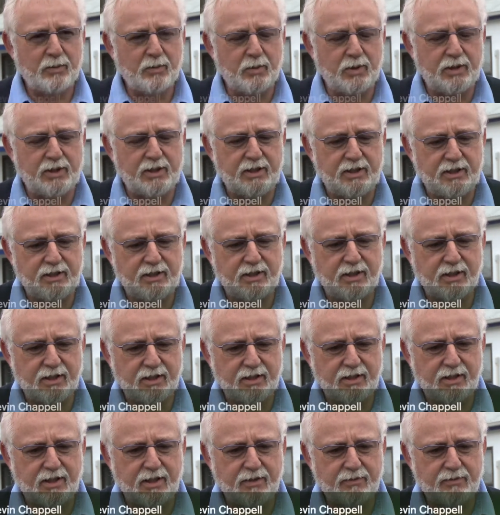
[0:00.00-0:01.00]
We
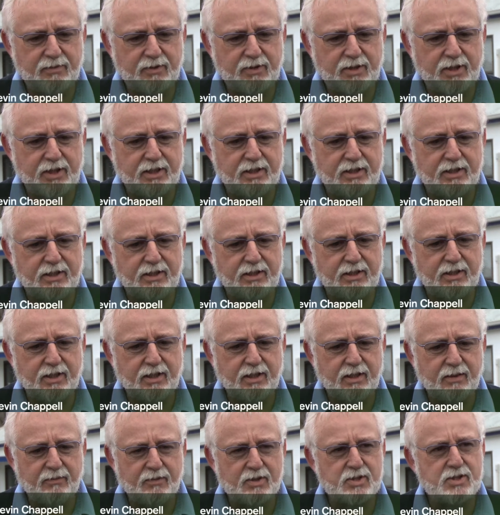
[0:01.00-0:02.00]
have the
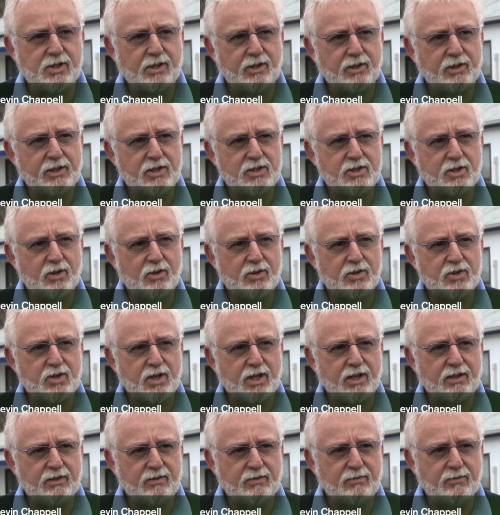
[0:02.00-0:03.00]
facilities
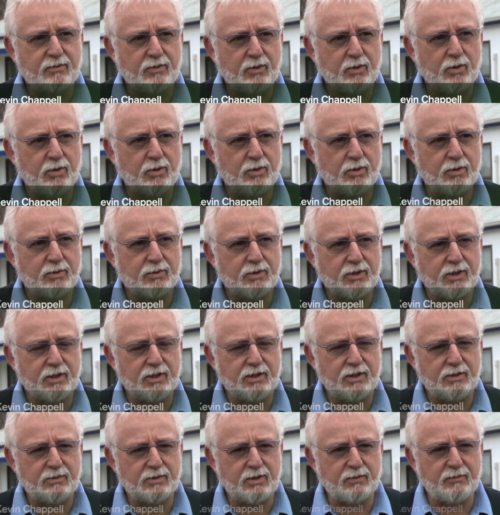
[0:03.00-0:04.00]
contract for
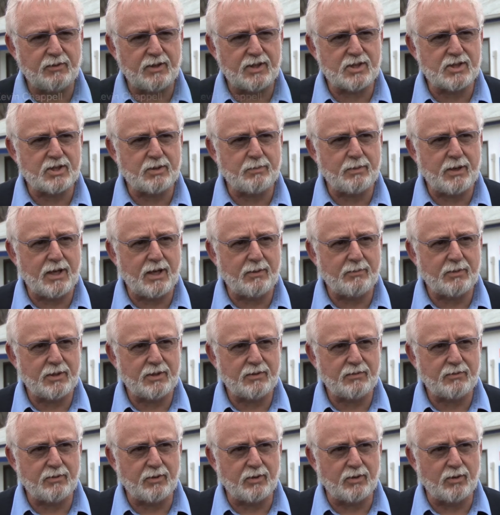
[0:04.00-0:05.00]
the Defence
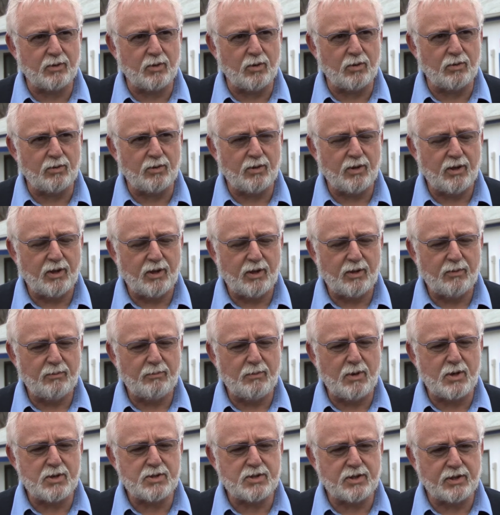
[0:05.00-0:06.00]
Department
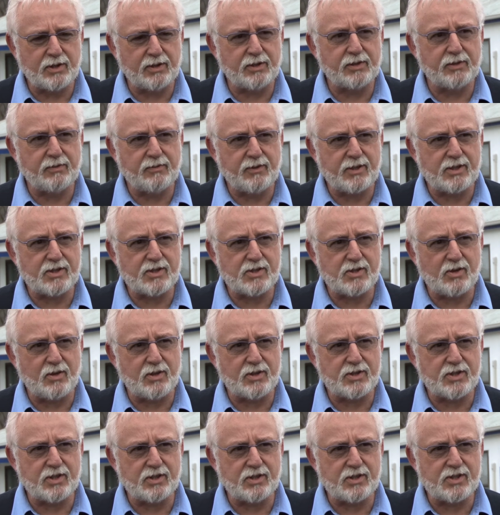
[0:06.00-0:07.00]
for most of the defence
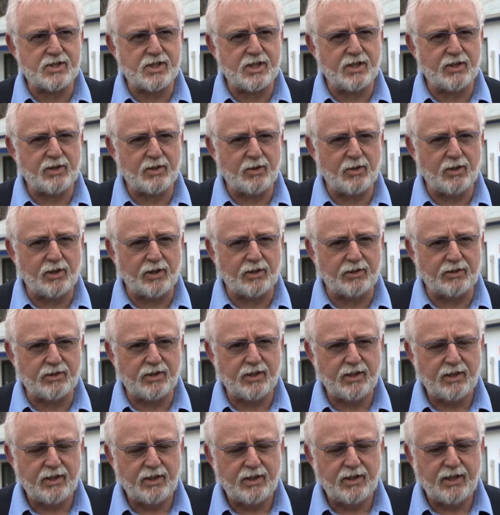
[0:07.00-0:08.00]
sites in the South Island,
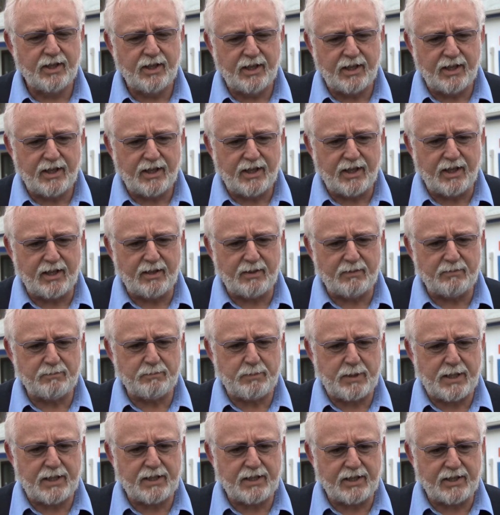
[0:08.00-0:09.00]
and
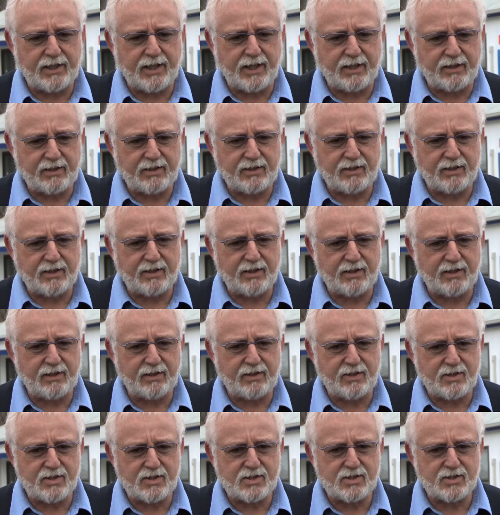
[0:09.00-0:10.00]
part of that
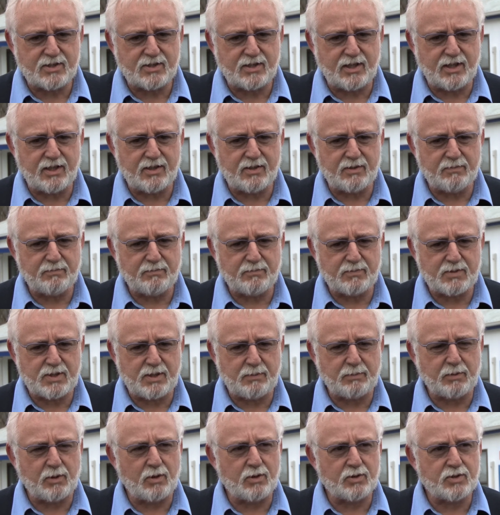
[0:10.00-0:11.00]
is our
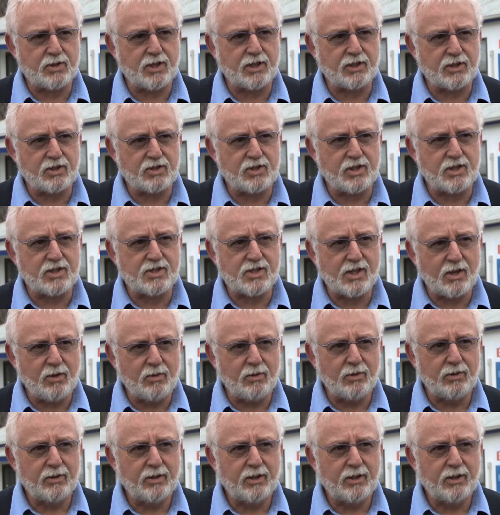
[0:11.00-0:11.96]
subcontractor GSL,